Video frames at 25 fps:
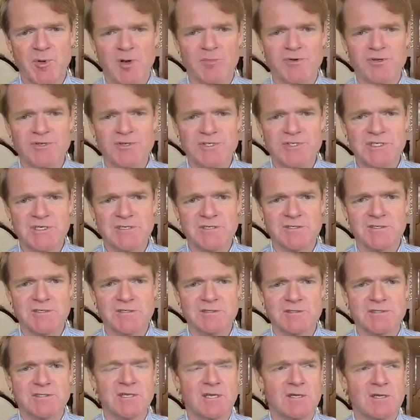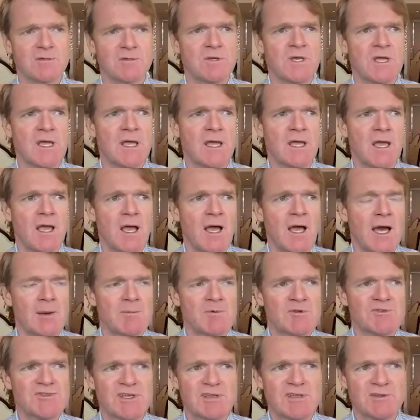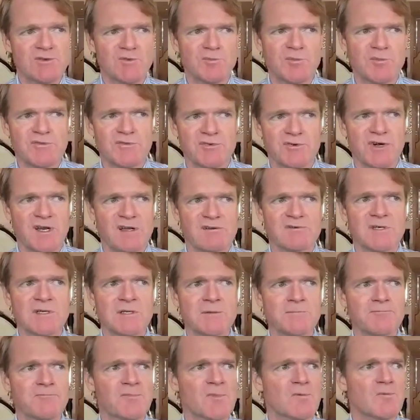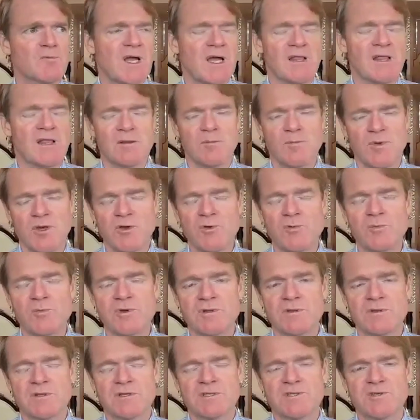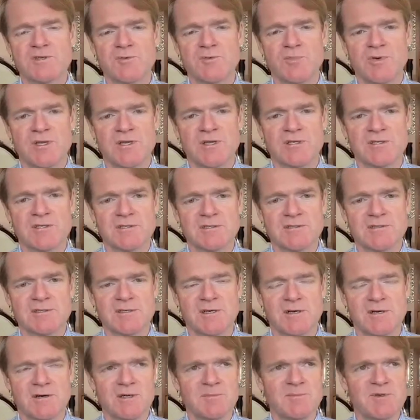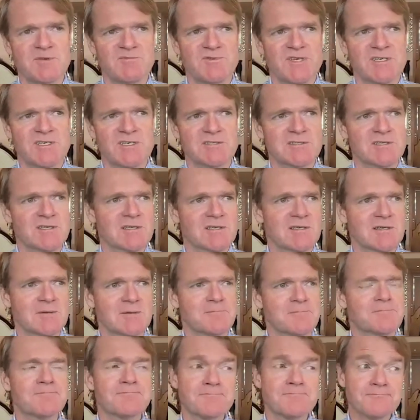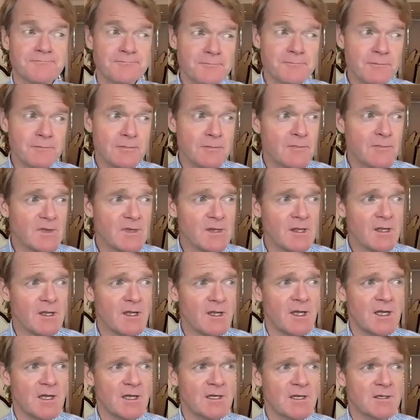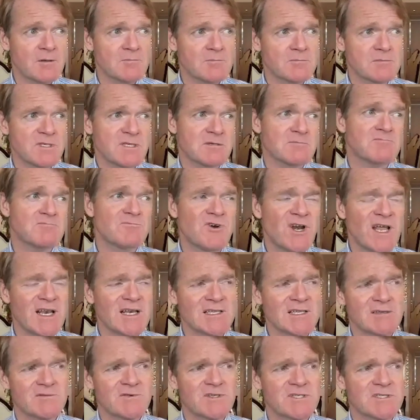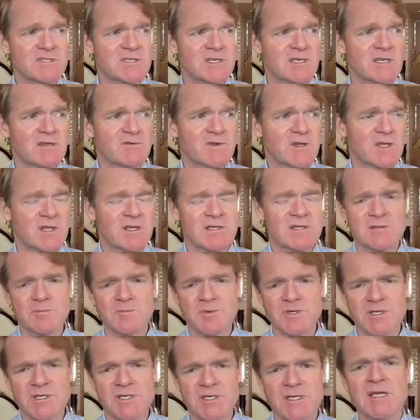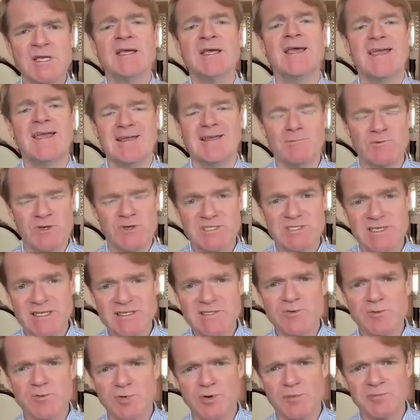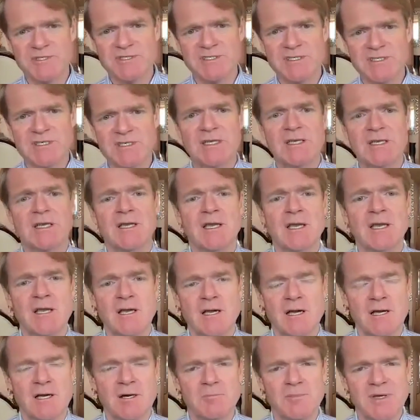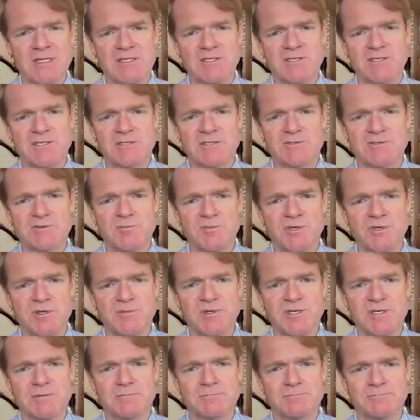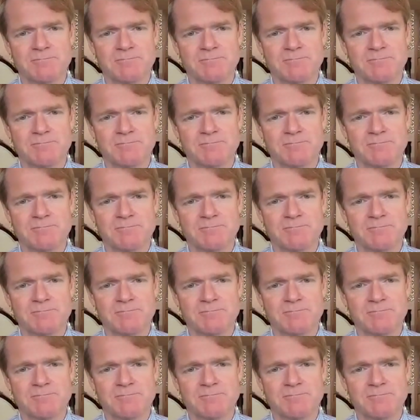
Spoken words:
appreciation. So I'm not saying this will be forever, but at the moment, the 2 places that I'm investing, relatively significant amounts of money in residential property, are Manchester and Birmingham,